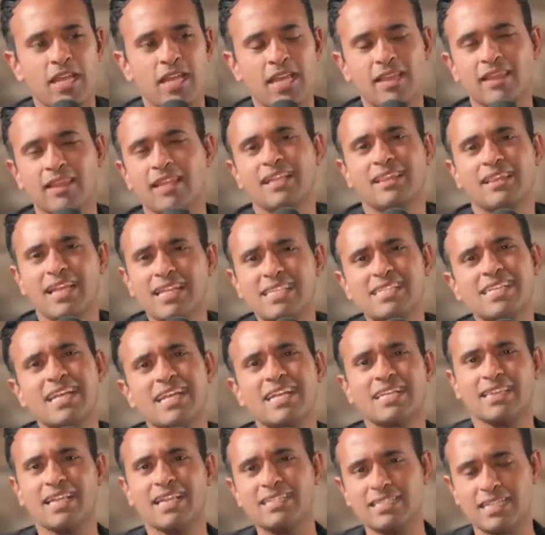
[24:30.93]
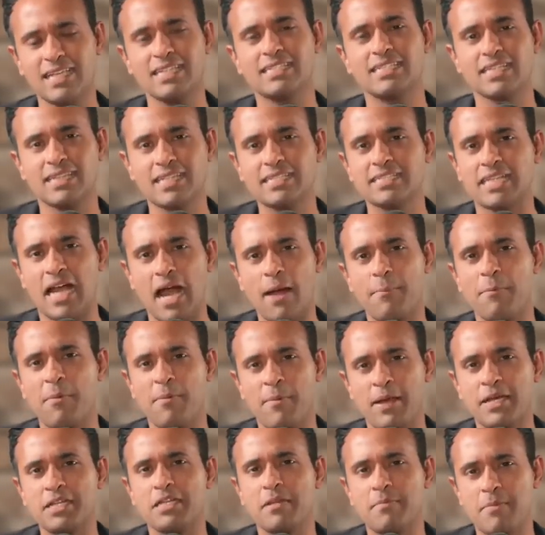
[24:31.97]
let's say it's at the top of
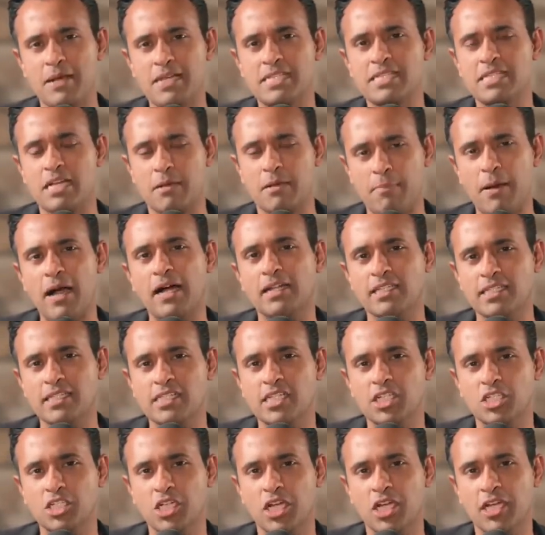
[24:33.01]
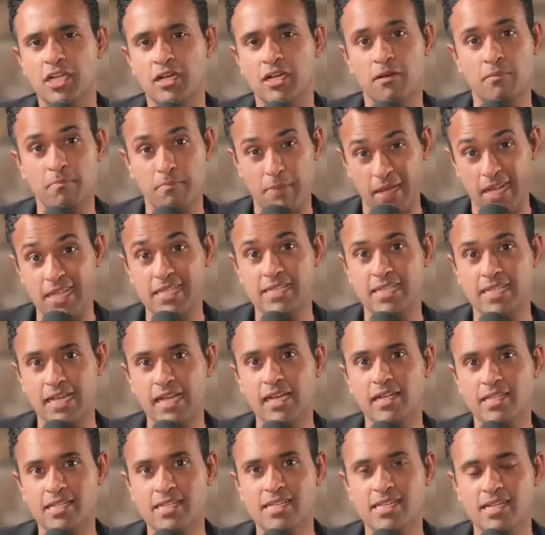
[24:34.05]
my domestic policy agenda, because it
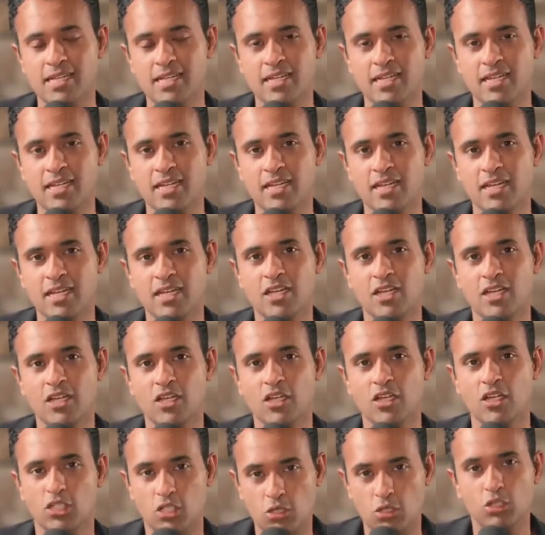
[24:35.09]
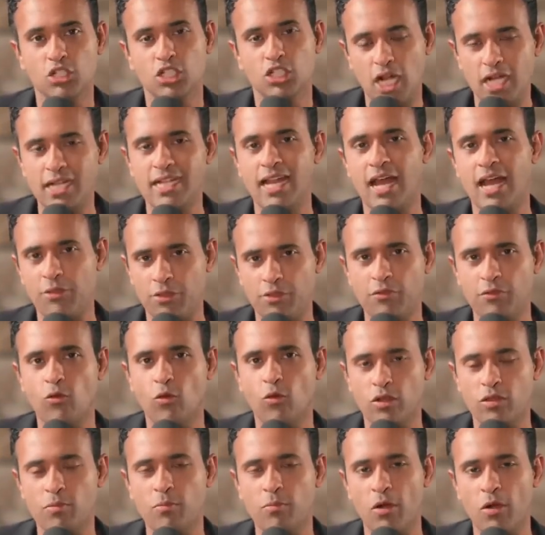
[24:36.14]
is, to shut down the
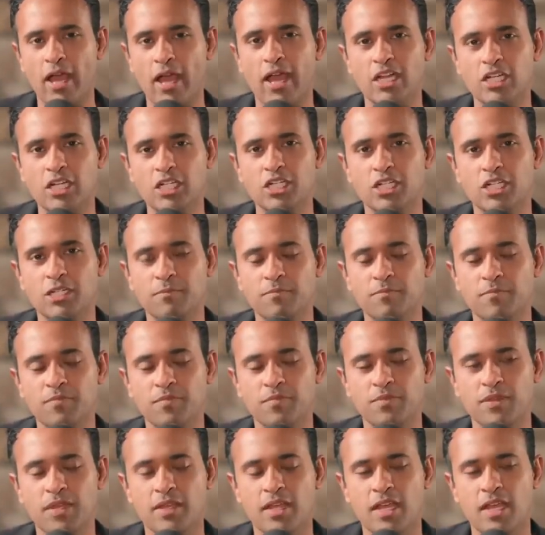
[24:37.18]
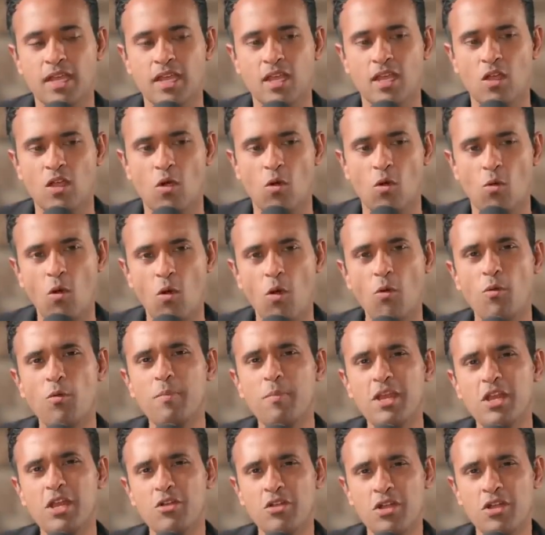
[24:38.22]
fourth branch. What would
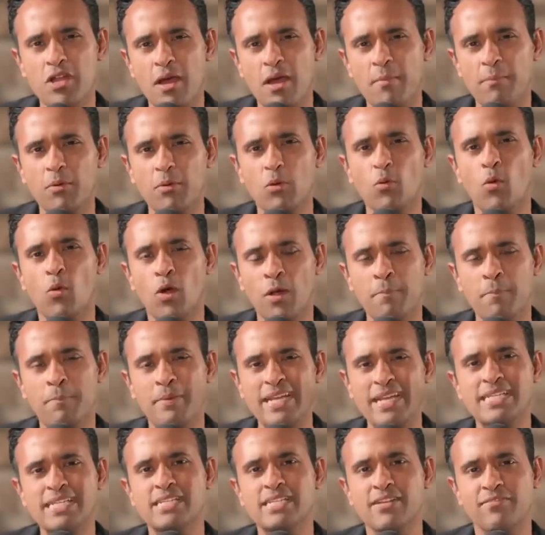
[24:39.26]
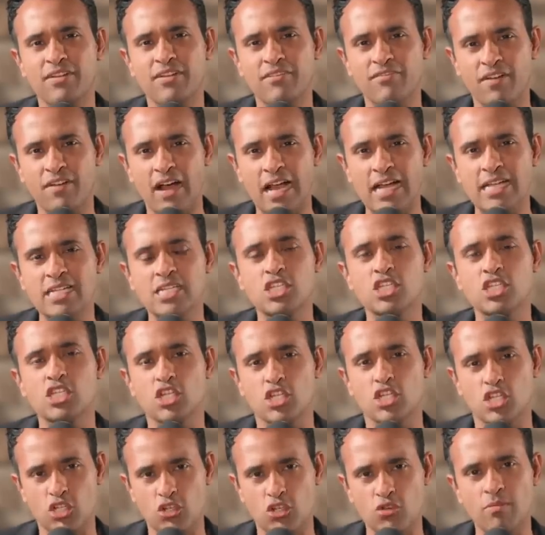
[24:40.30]
be your number one piece of advice
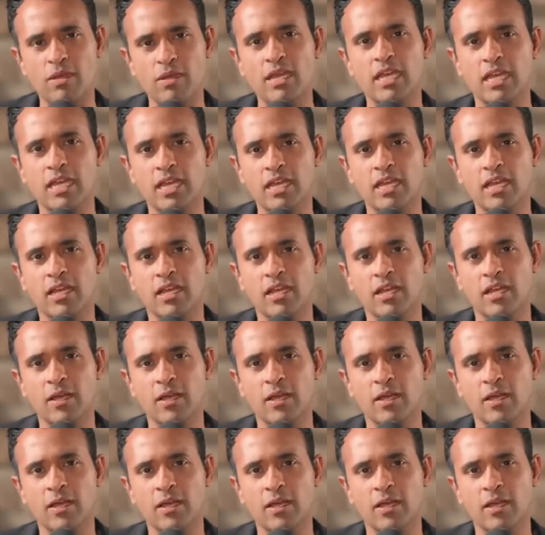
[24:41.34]
to me